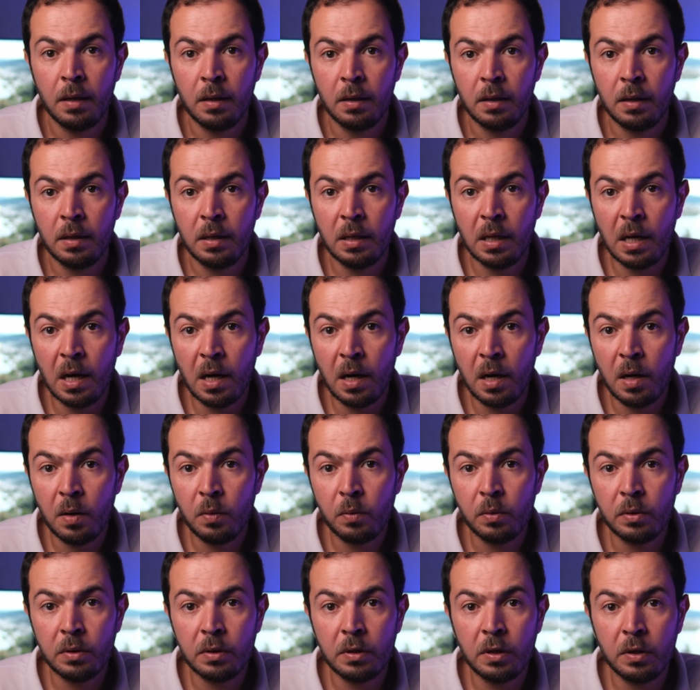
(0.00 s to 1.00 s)

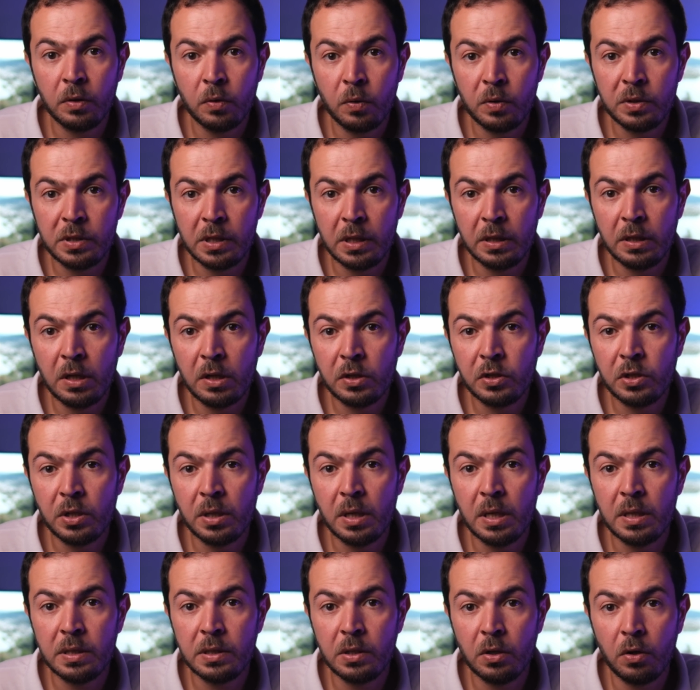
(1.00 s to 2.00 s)
Now the noise reduction
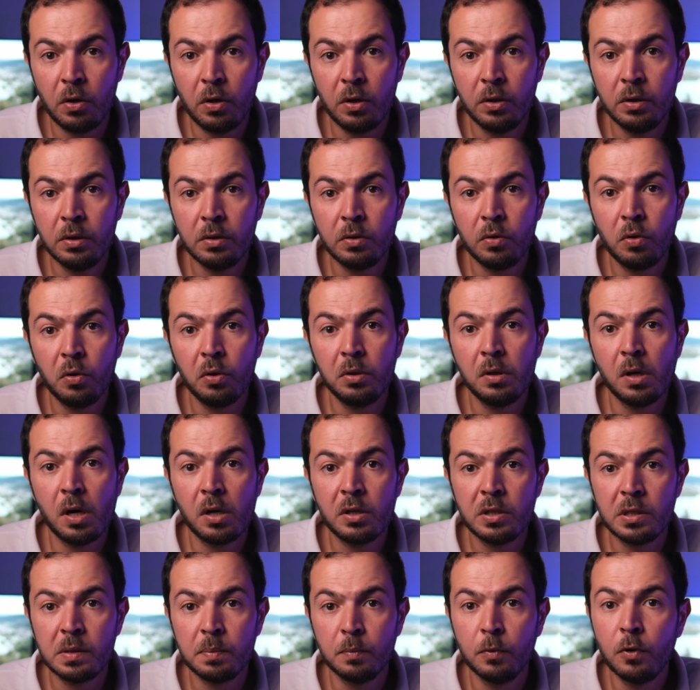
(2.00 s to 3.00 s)
is on.
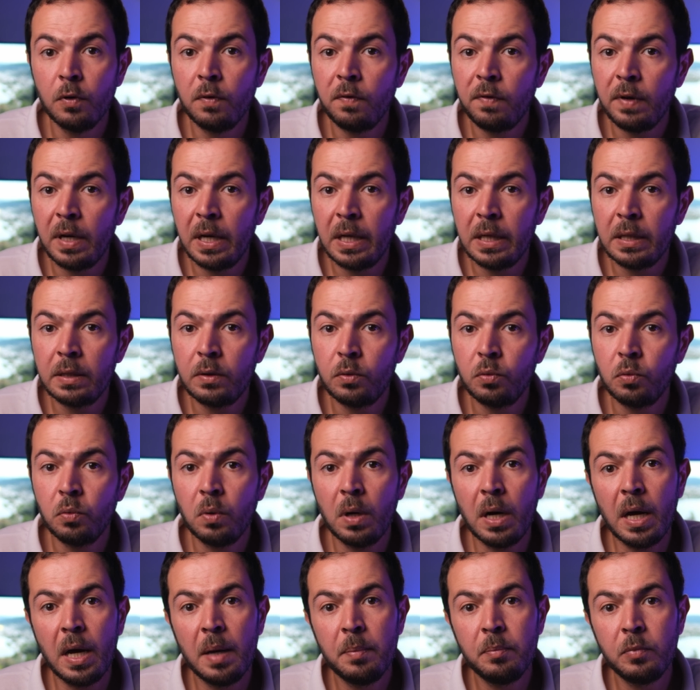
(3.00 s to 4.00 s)
Godox MoveLink II
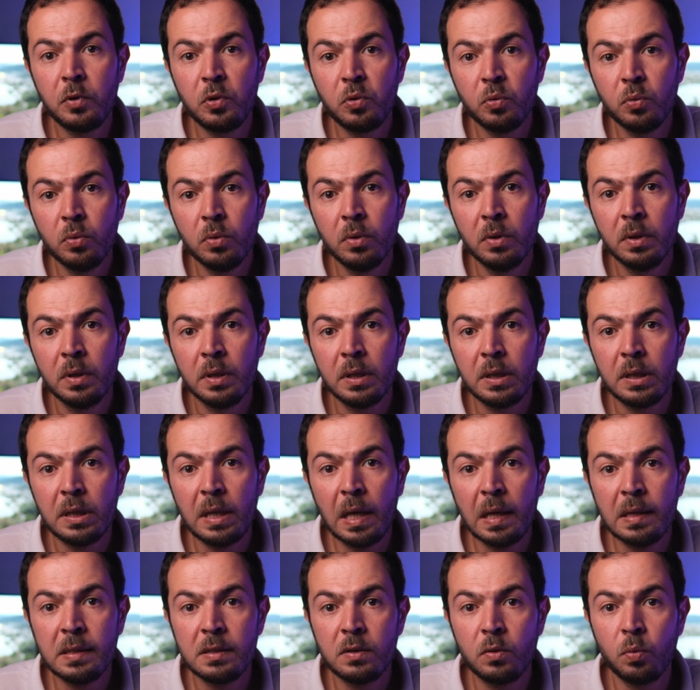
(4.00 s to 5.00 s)
M2.
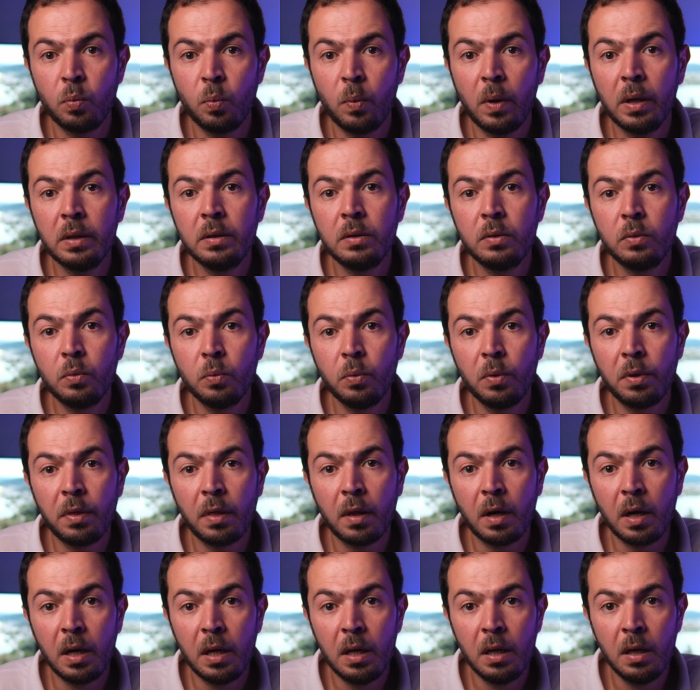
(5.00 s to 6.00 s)
Test 1, 2,
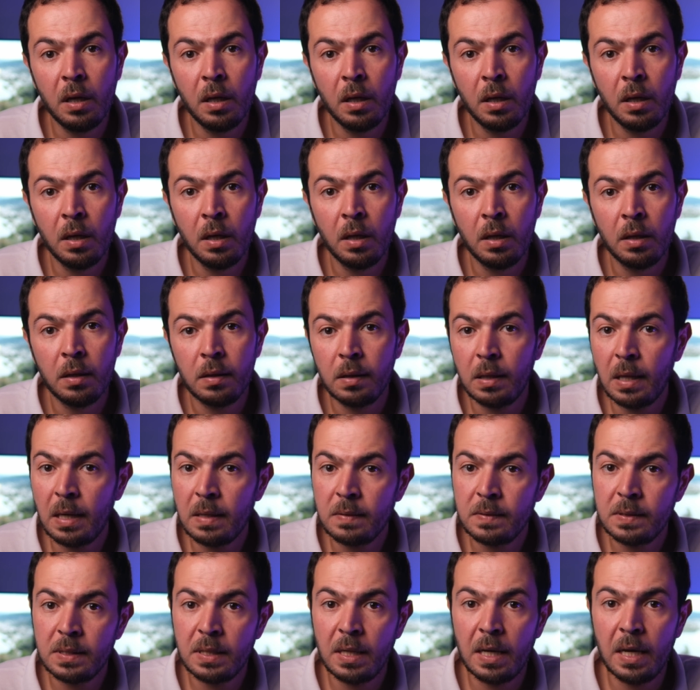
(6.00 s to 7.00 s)
3.
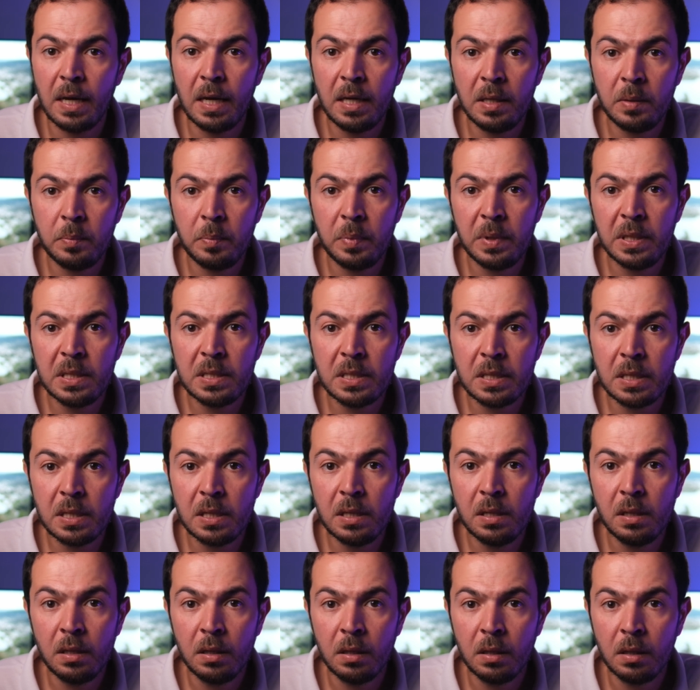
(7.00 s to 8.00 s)
Test ABC.